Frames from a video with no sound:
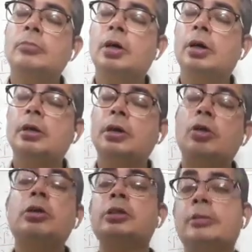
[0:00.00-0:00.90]
the
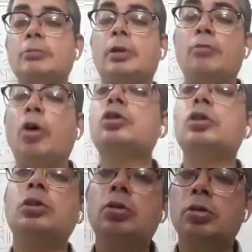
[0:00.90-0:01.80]
concept of
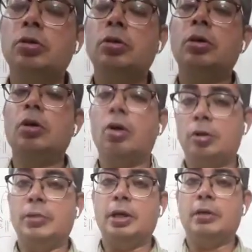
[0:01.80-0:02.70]

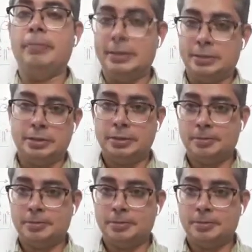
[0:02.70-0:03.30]
orthonormal basis.